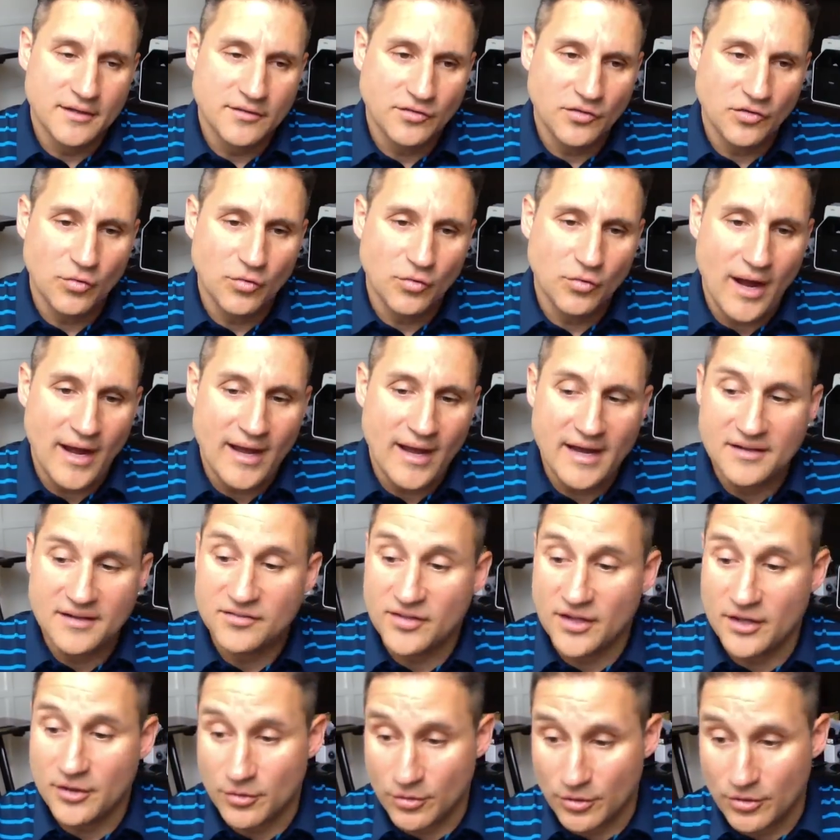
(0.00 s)
this is why I
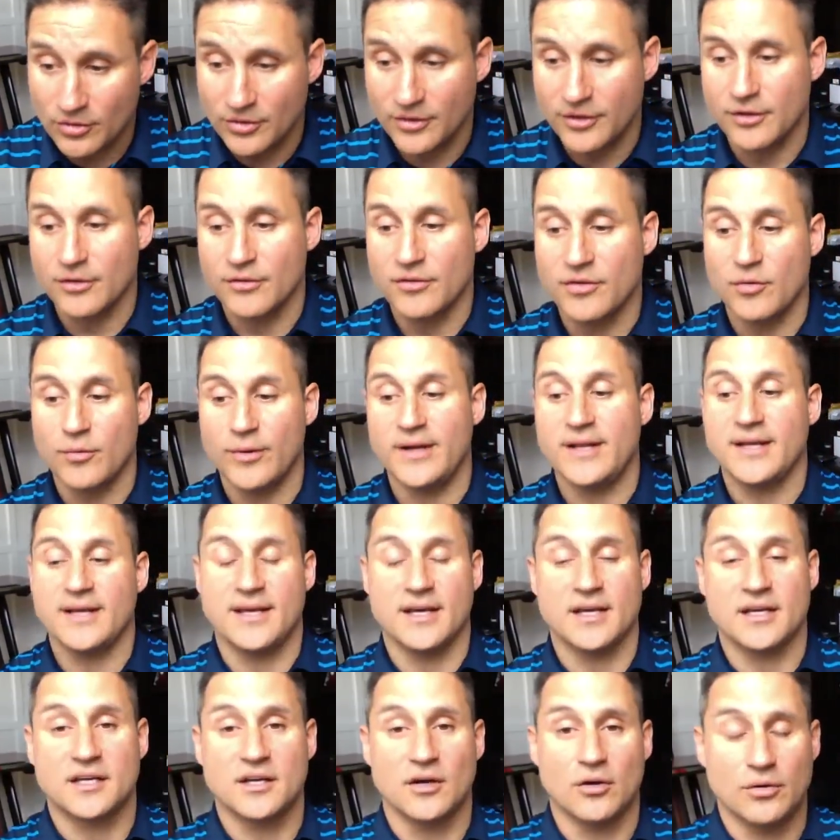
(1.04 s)
said earlier the way to
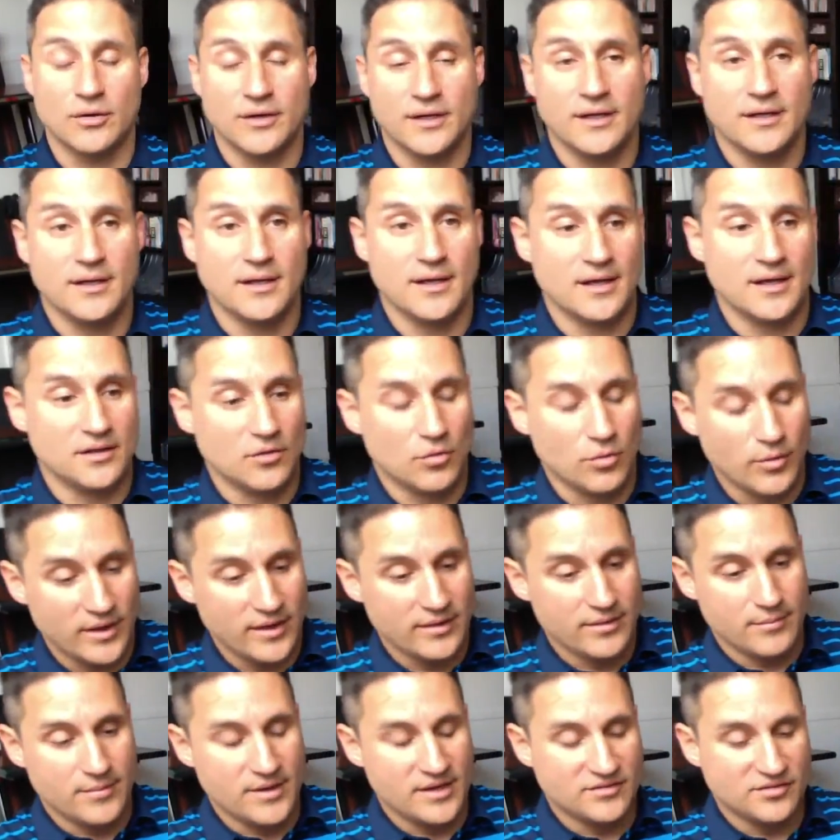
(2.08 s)
get going and the
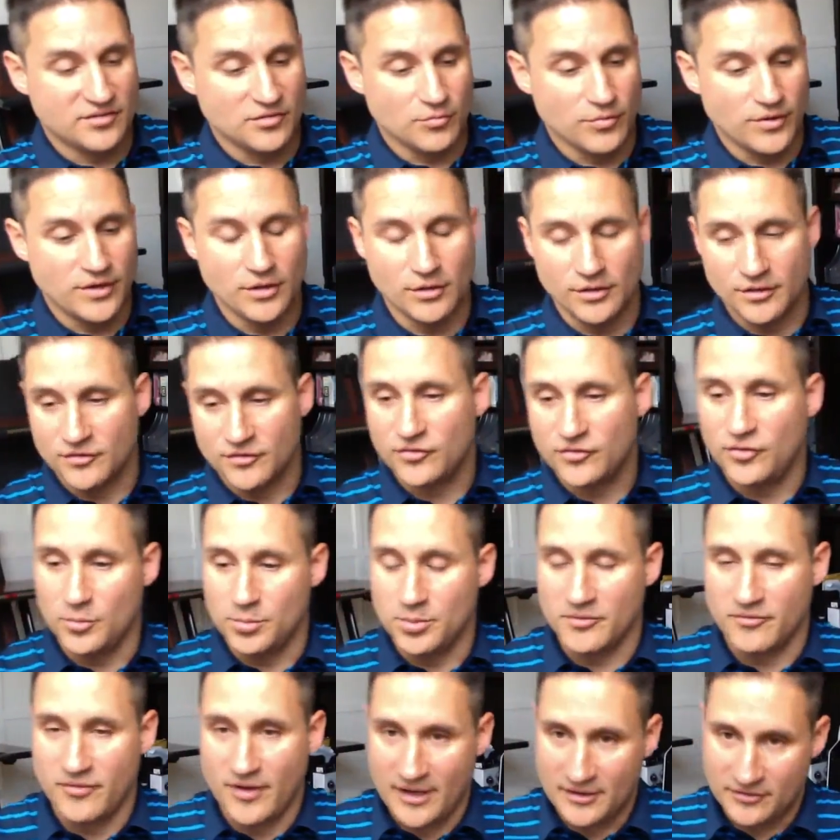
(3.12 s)
way that makes it real is
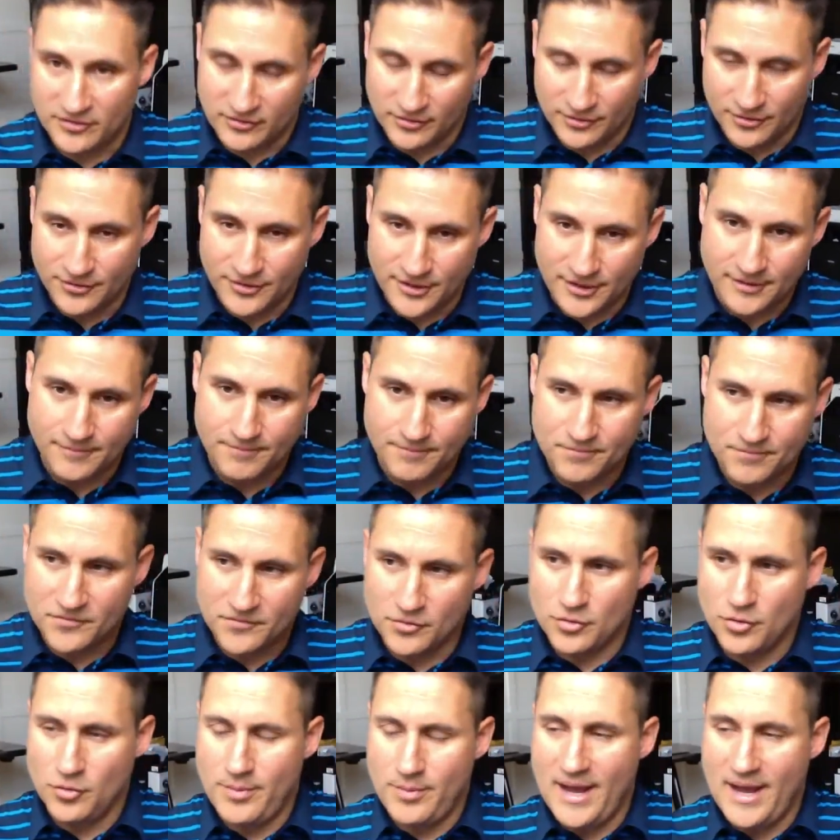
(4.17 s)
supervised learning.
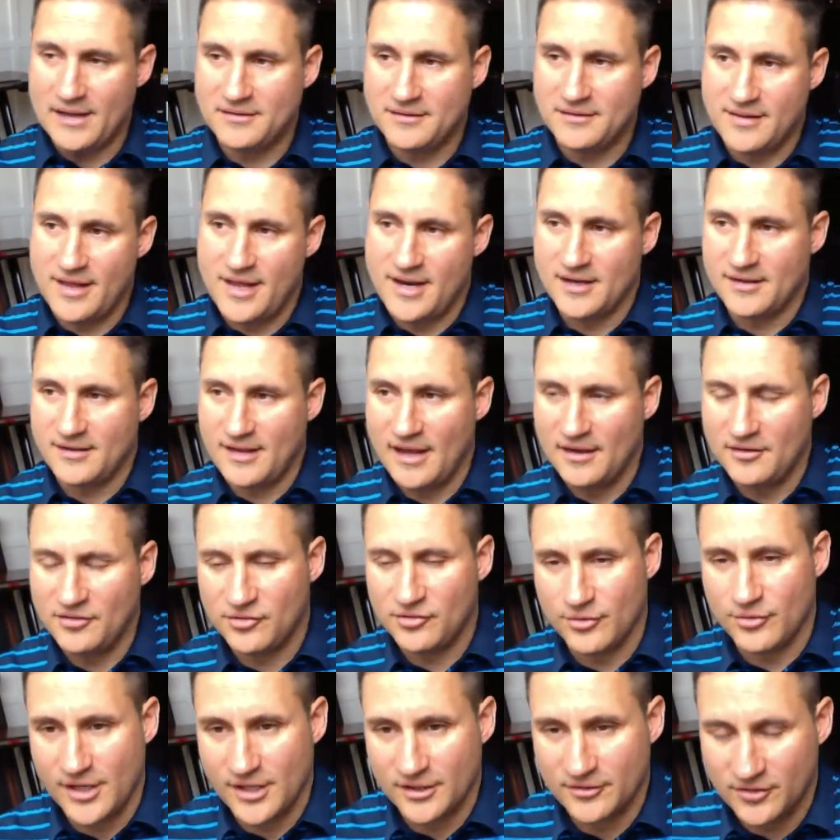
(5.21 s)
So go back to that
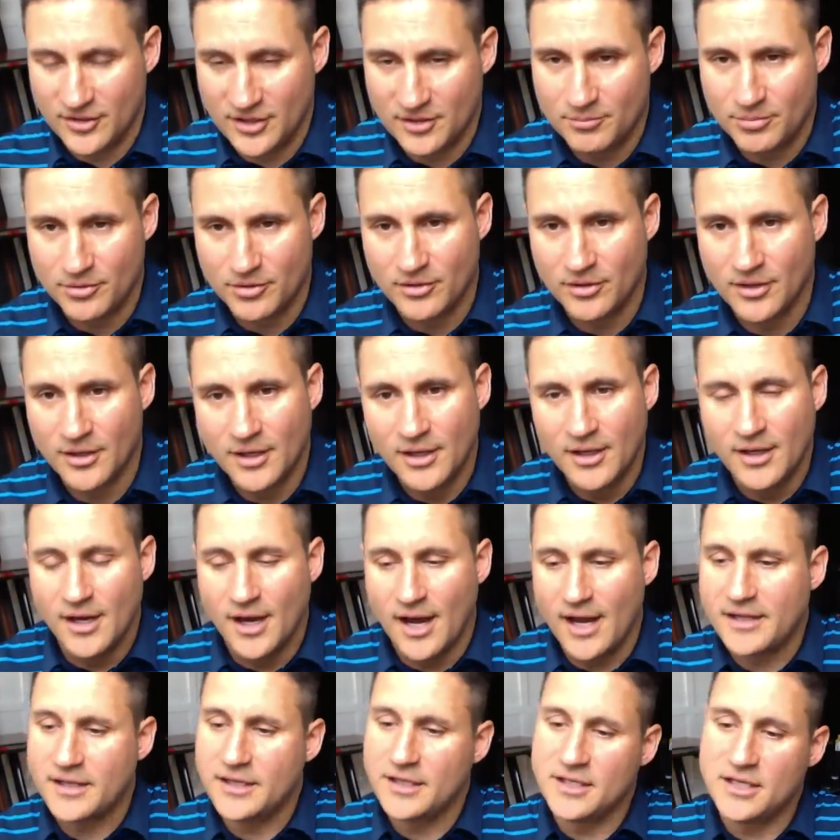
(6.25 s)
x-ray example.
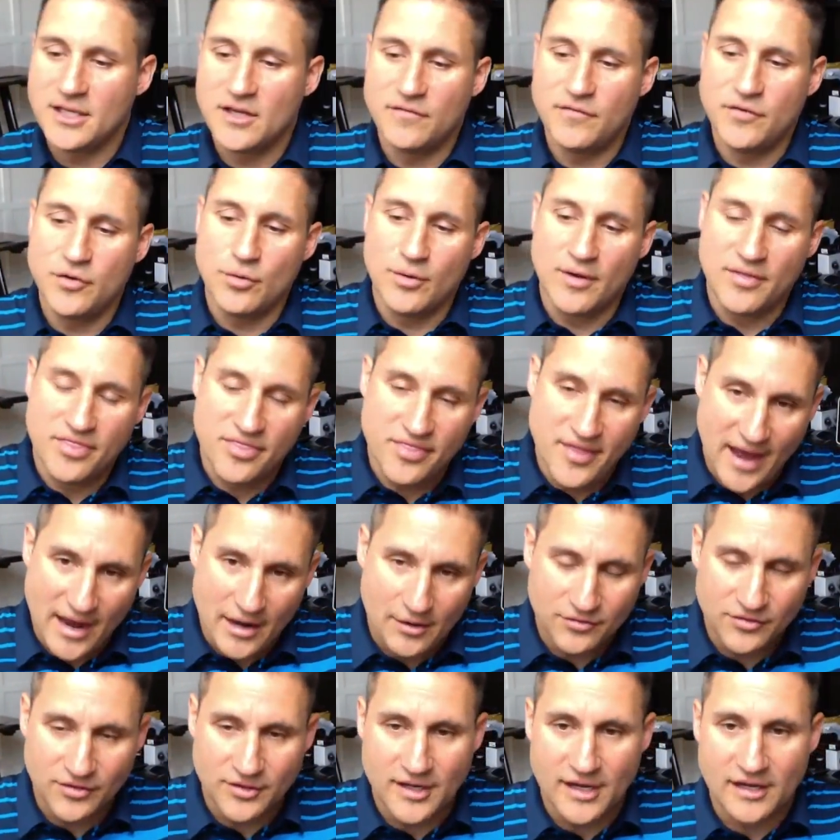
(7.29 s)
I can give you a
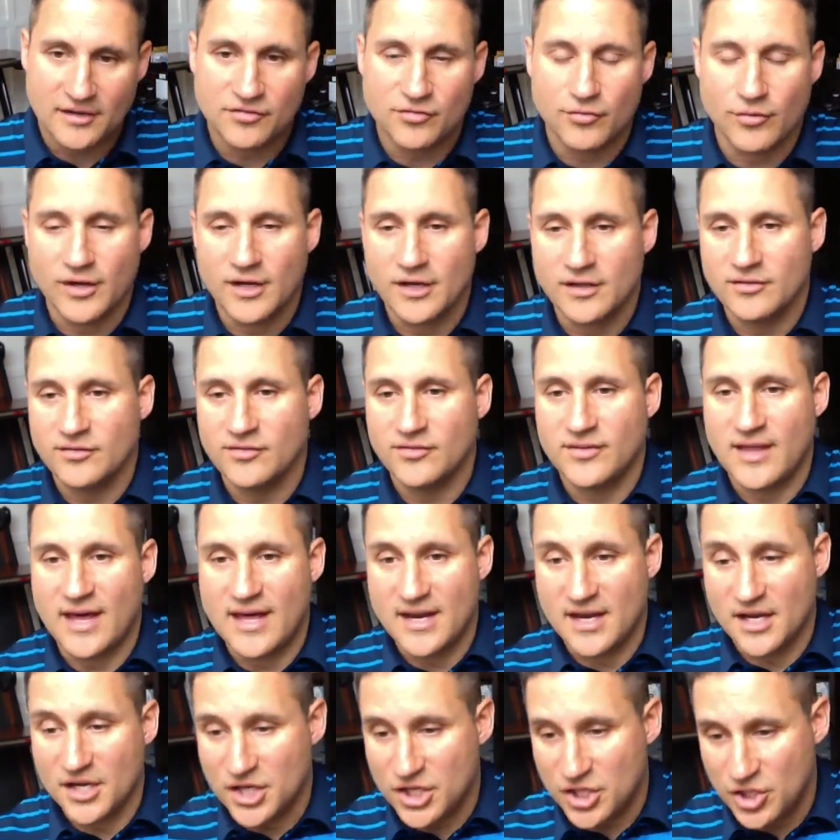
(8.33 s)
thousand x-rays
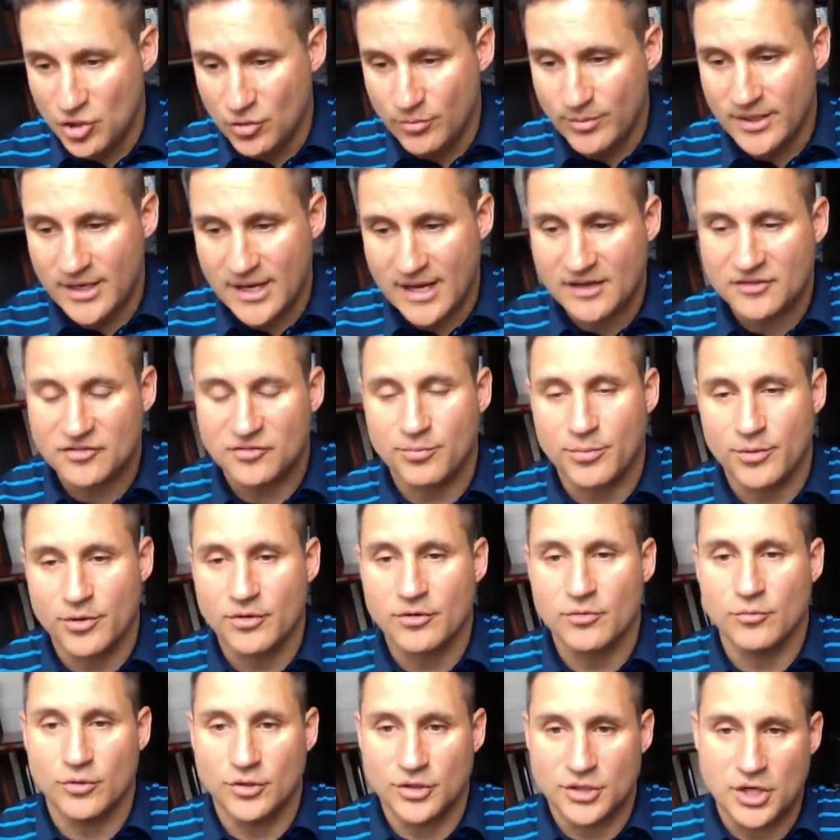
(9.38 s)
that a human
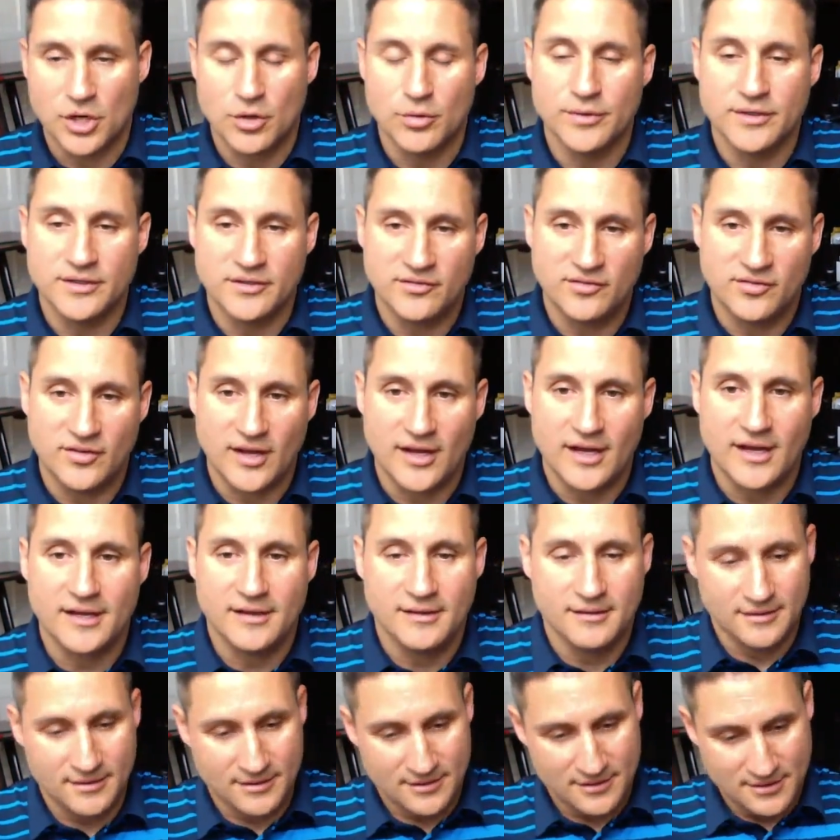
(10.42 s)
expert will go and
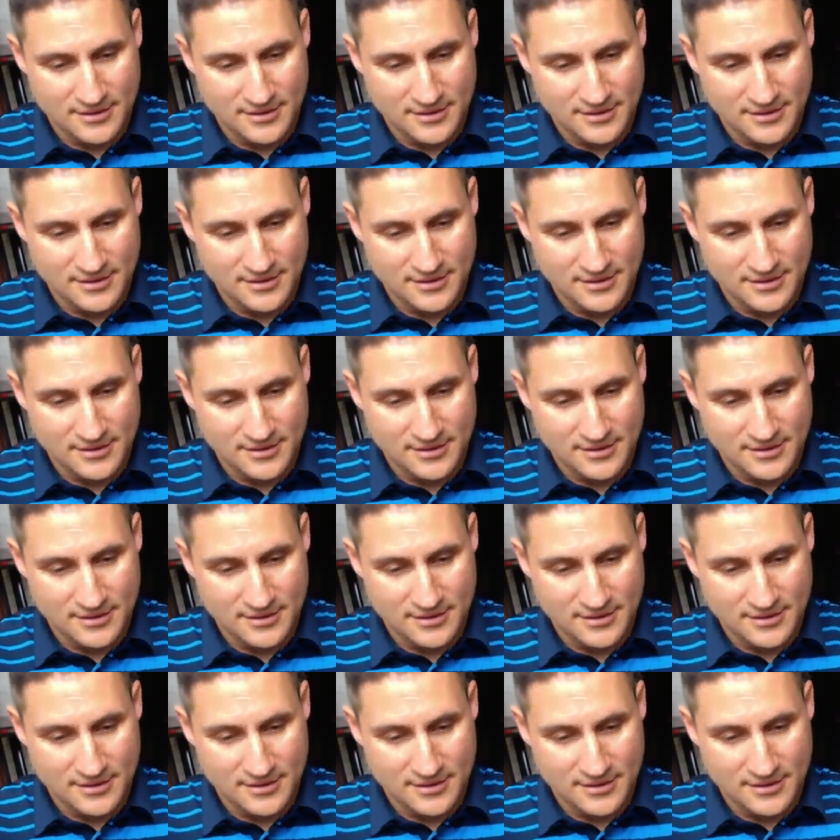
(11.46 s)
say,